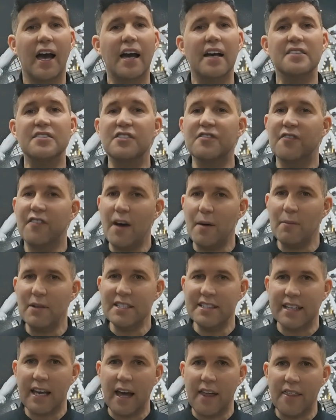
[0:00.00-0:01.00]
As
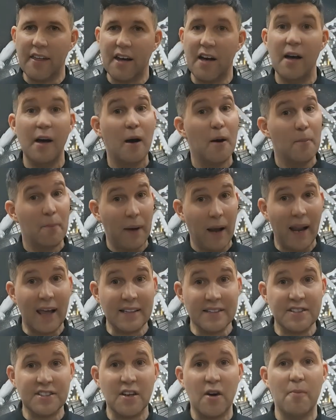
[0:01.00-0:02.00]
families gather,
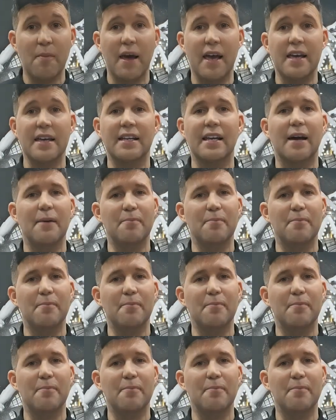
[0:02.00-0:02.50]
plans are made